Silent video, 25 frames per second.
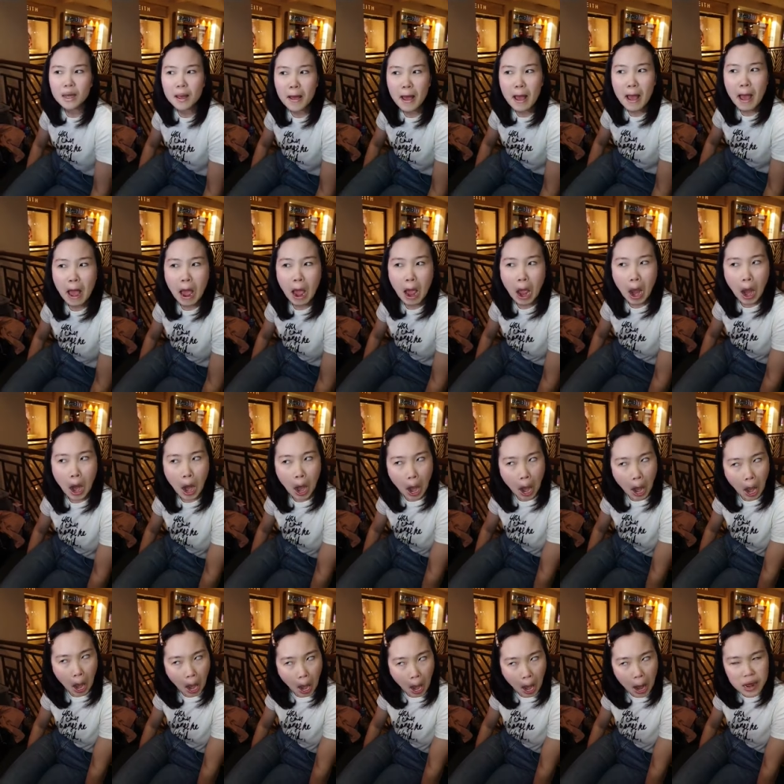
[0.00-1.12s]
Ano po yung
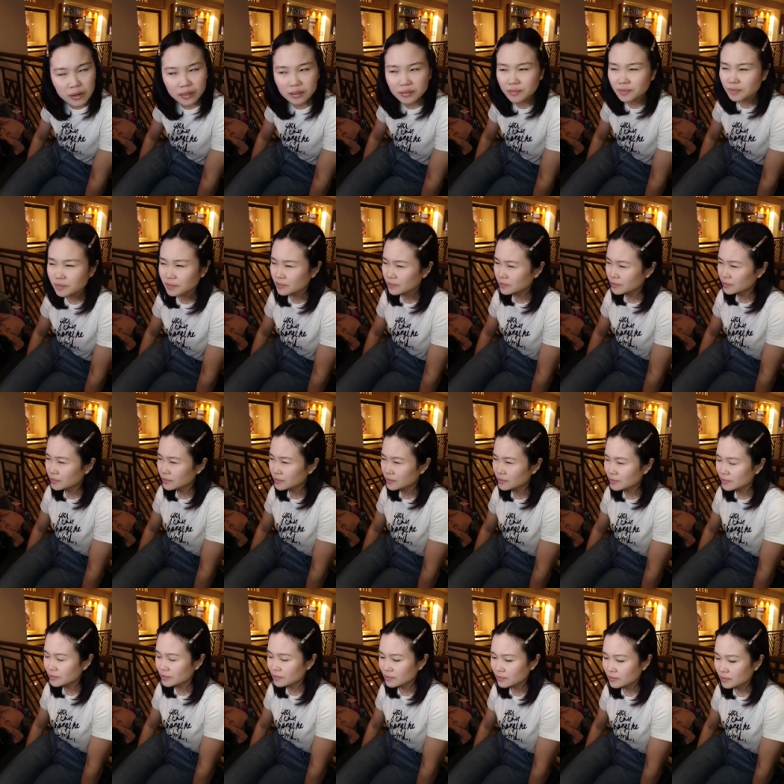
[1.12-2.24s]
brown shade ng
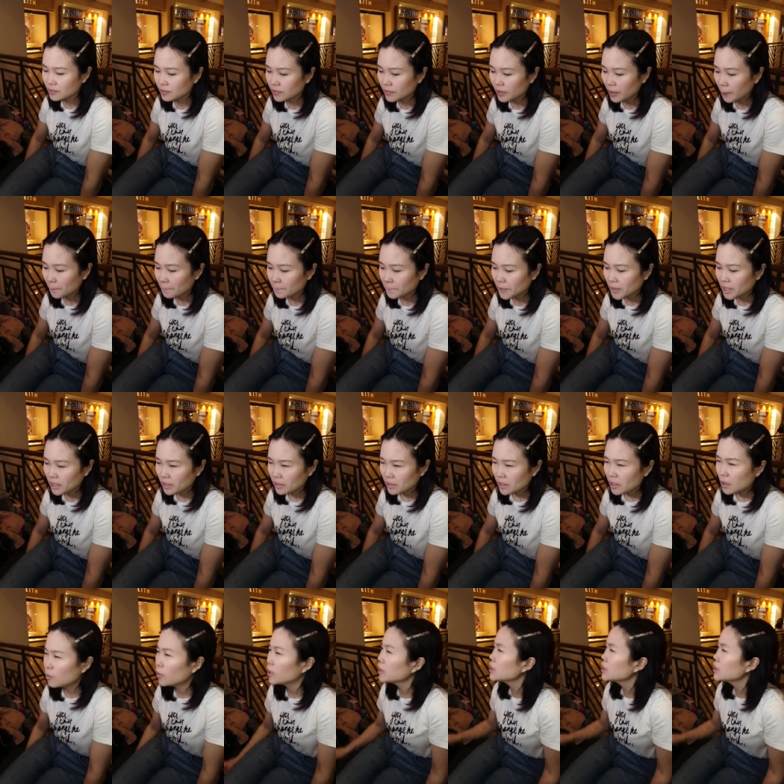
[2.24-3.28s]
lip and locks?